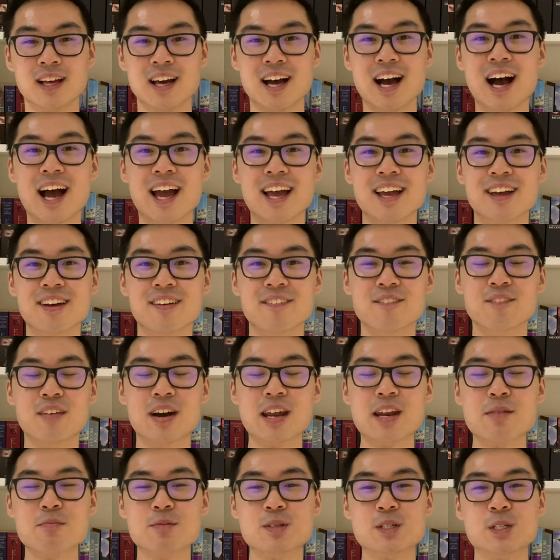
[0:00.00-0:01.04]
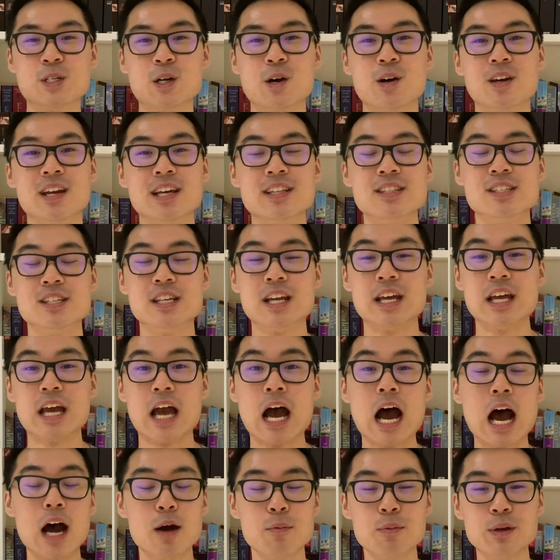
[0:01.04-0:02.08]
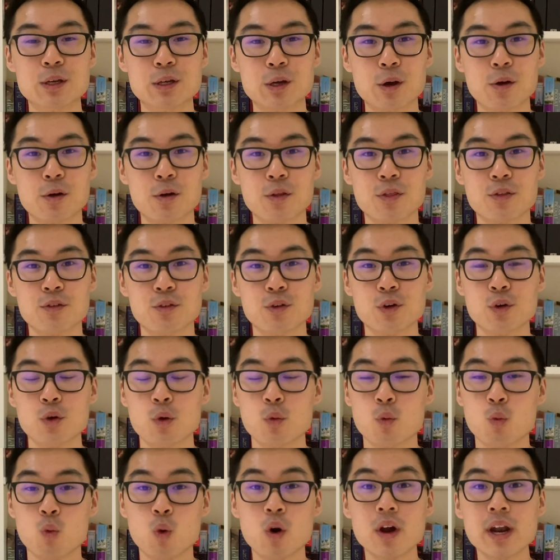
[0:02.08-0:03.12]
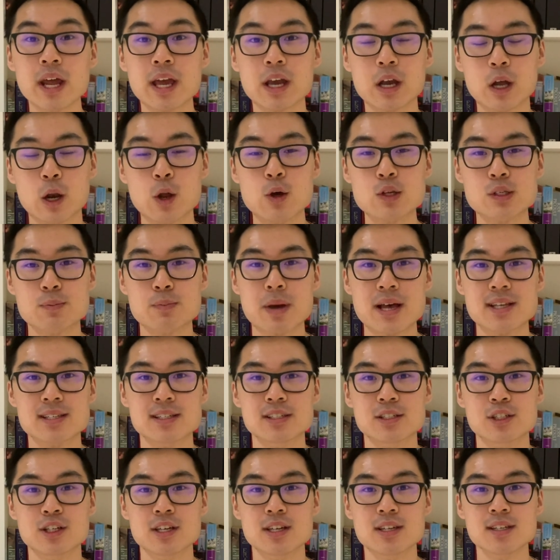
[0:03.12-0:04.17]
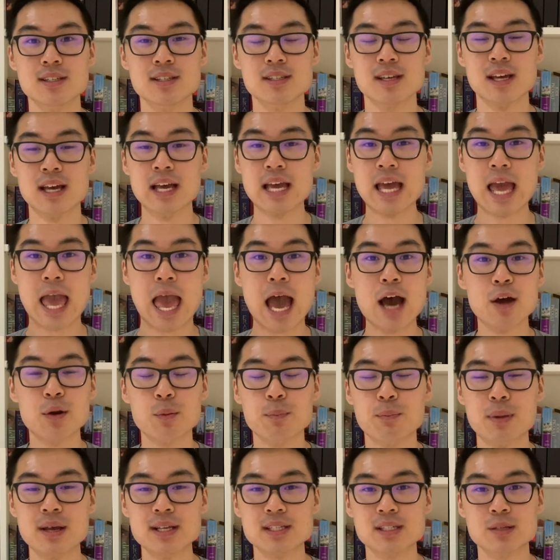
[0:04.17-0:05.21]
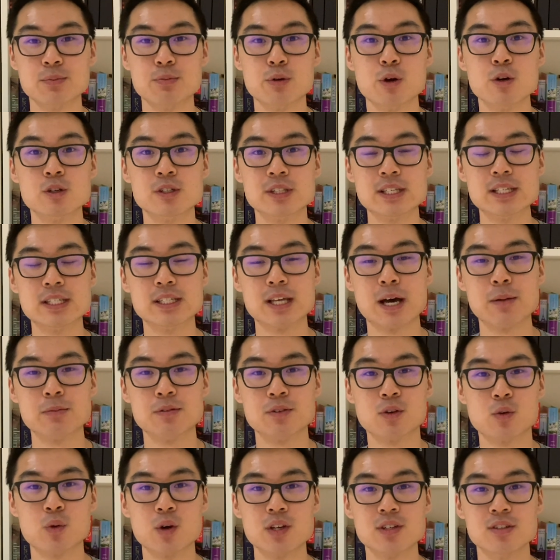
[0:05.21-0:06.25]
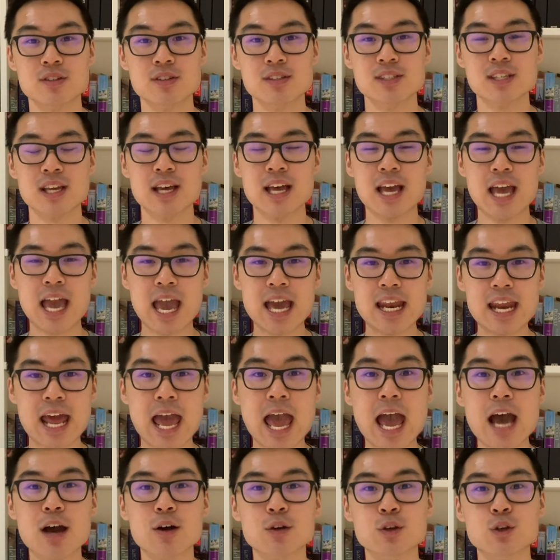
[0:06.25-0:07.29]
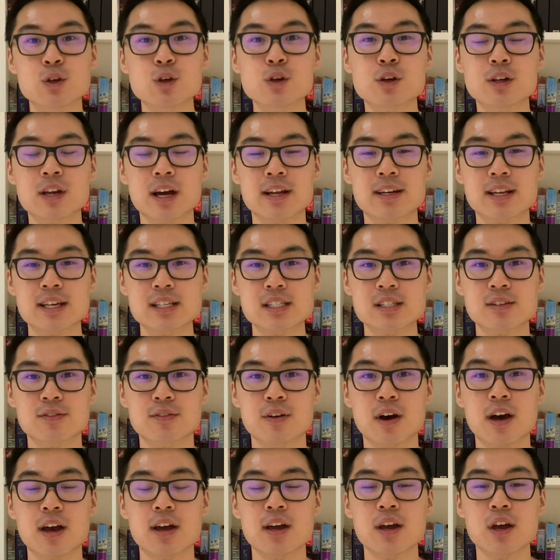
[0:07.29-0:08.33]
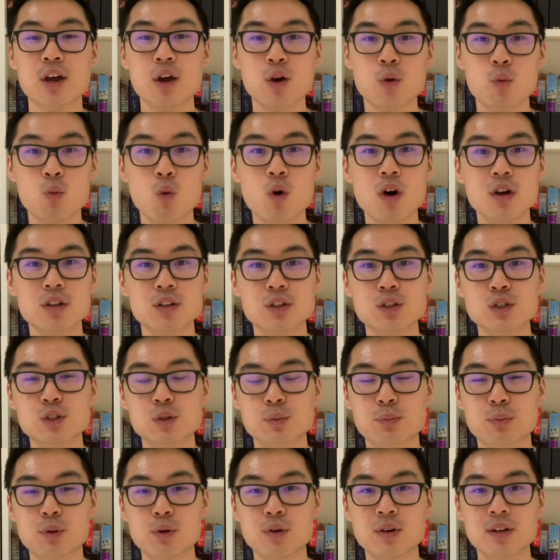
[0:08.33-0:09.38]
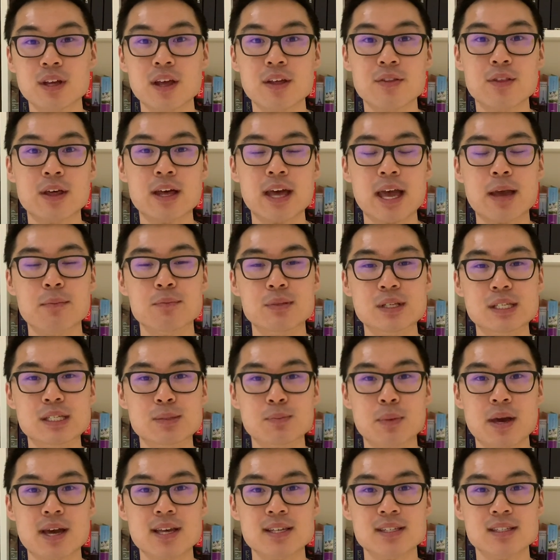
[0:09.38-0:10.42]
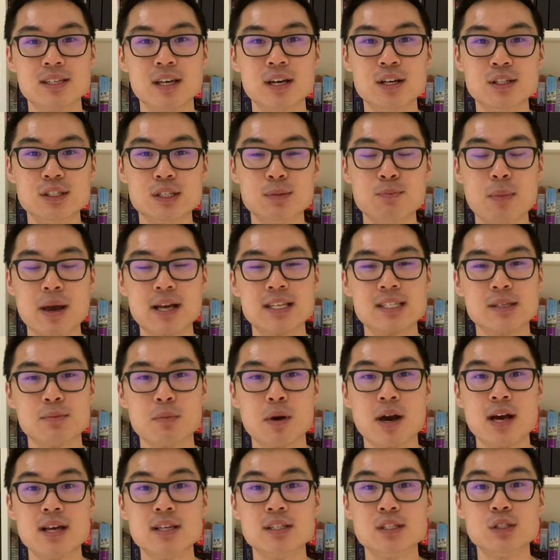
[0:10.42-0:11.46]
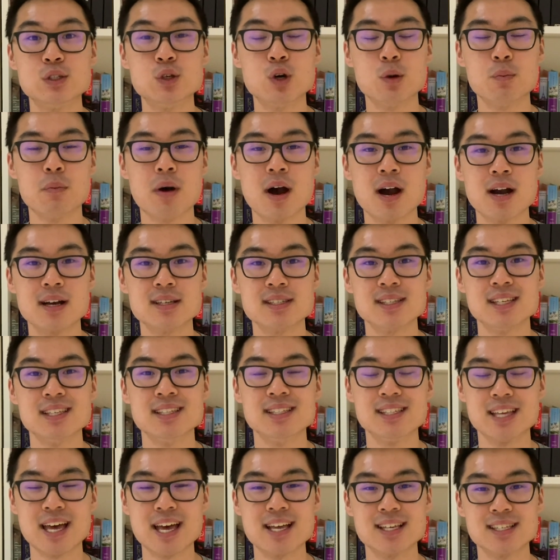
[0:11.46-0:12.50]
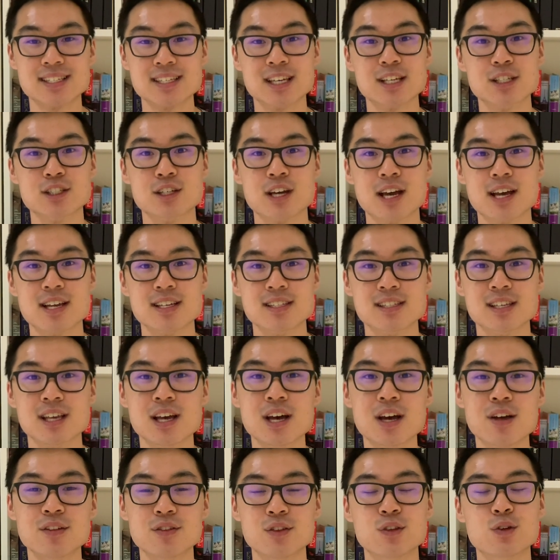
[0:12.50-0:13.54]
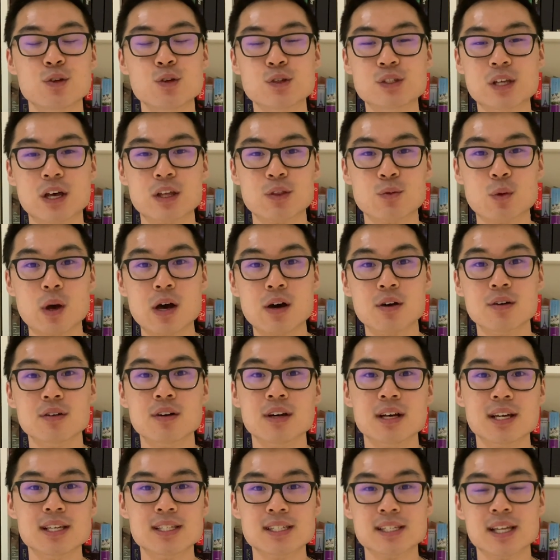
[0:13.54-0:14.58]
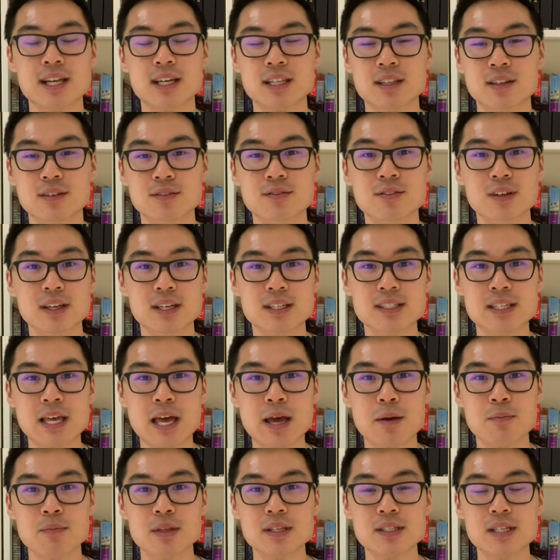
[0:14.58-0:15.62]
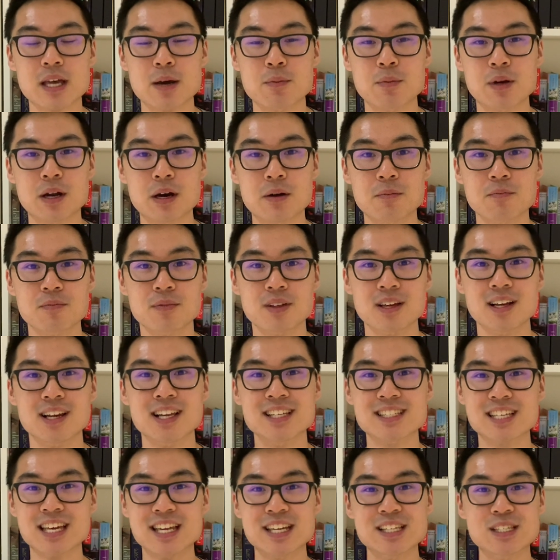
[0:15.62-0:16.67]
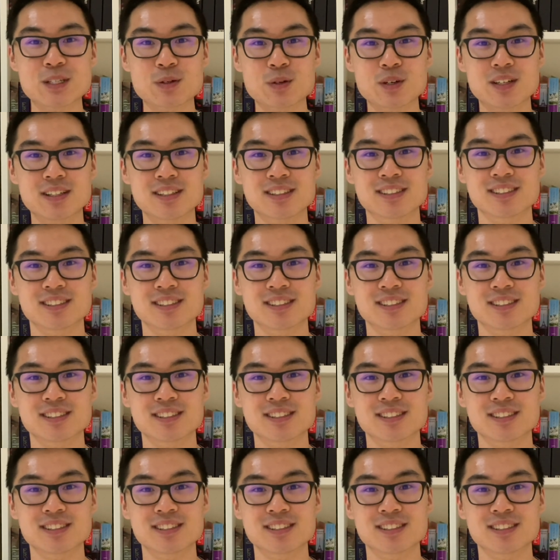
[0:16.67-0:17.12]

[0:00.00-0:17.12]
Hi, my name is John, and today I'll be going through what a closed passage is, how to best approach these types of questions, and how you can identify what you should put in that empty space to maximize your marks in tests such as the New South Wales Selective exam that's coming up. Let's get into it.